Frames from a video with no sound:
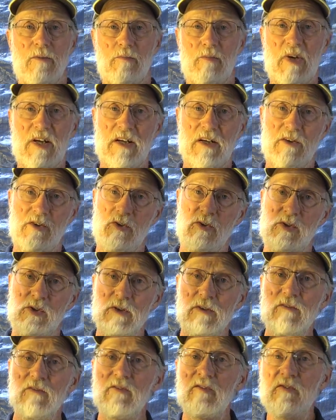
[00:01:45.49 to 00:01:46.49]
because you
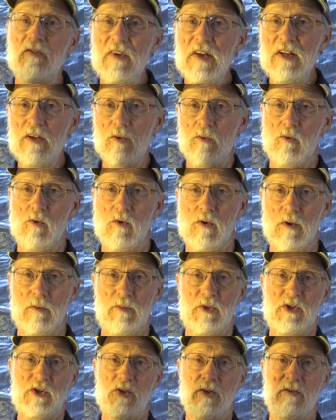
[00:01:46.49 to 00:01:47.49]
shouldn't feel warm,
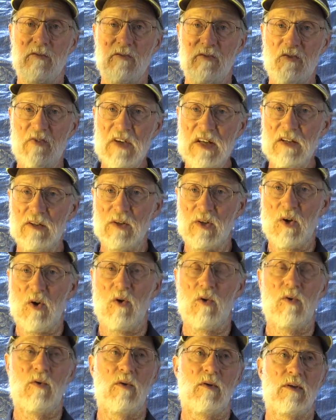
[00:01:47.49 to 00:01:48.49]
you shouldn't feel
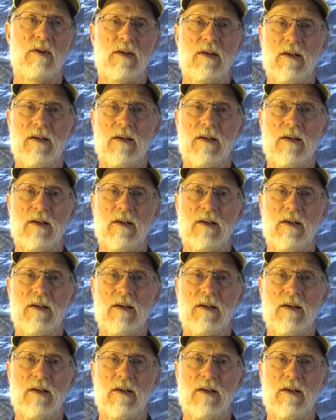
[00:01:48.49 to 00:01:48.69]
cold,